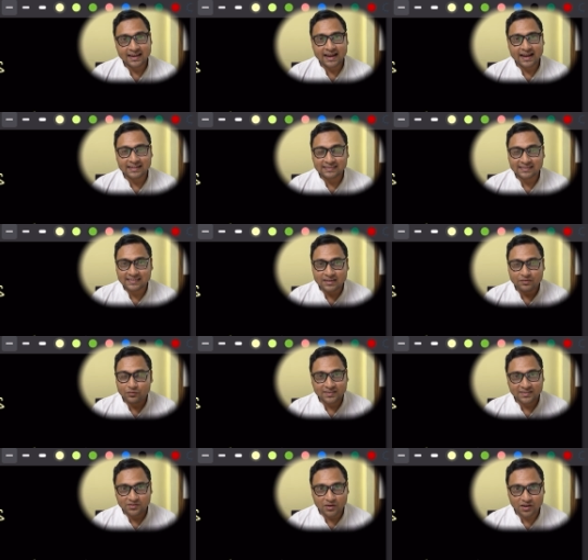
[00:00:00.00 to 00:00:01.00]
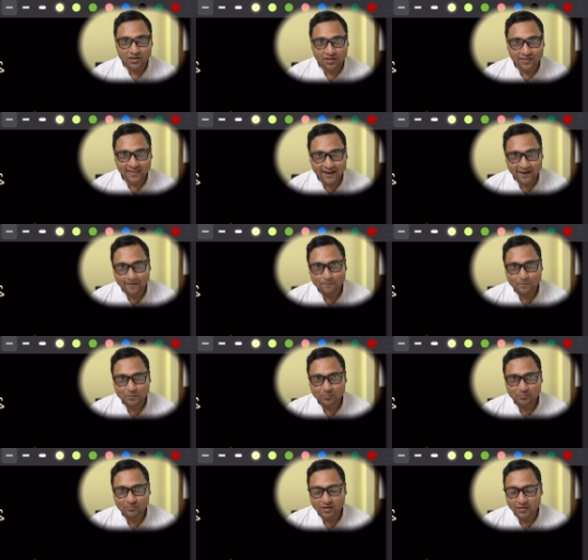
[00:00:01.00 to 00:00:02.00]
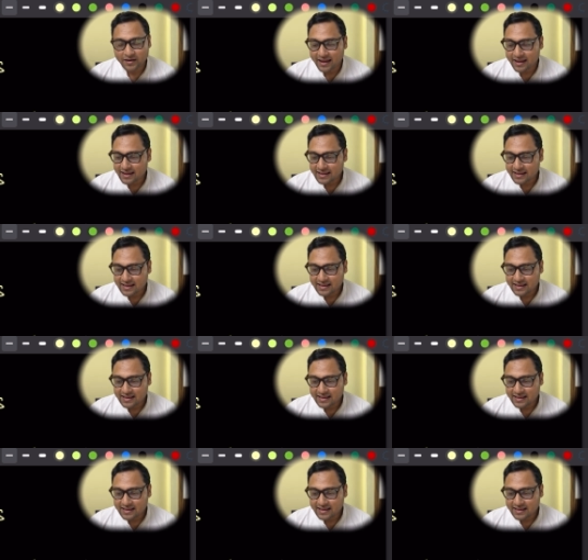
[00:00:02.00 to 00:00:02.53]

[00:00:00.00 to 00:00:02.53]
and see what's going on there. Okay,